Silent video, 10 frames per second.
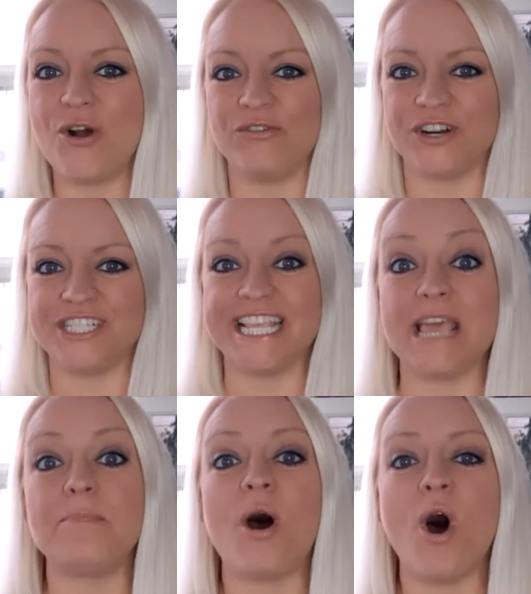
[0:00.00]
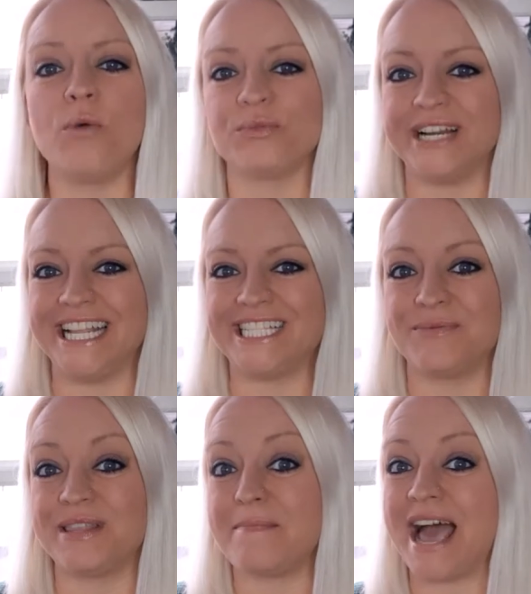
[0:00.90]
over to get palm
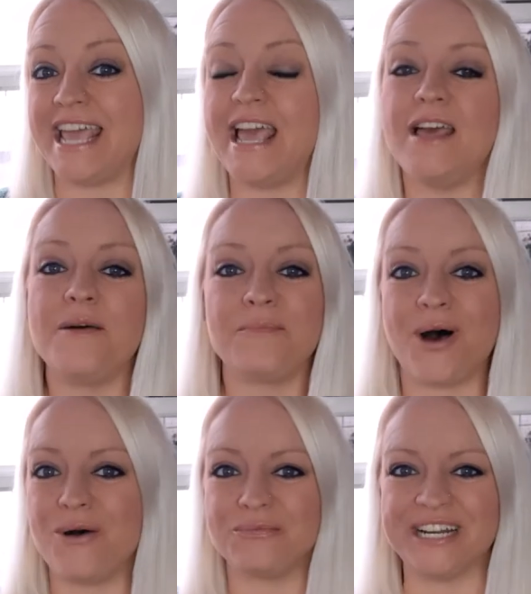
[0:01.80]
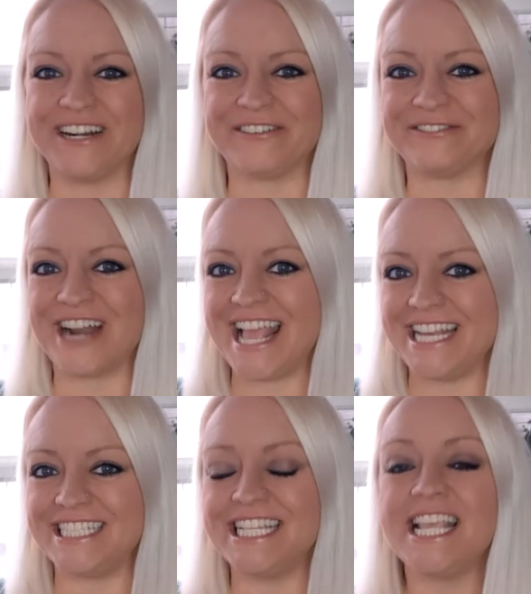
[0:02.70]
readings with my palm reader
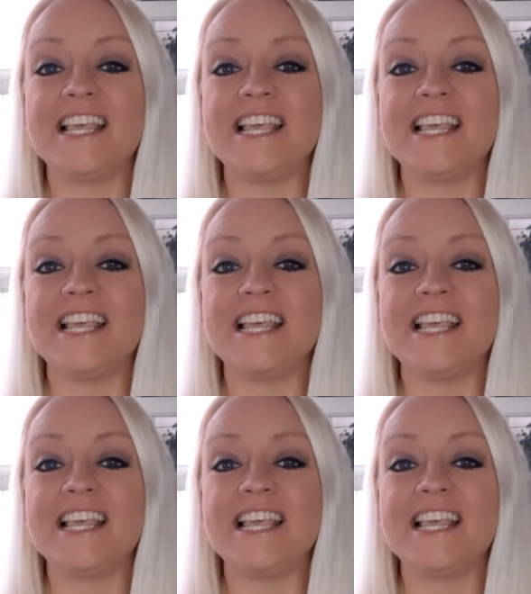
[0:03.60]
friend,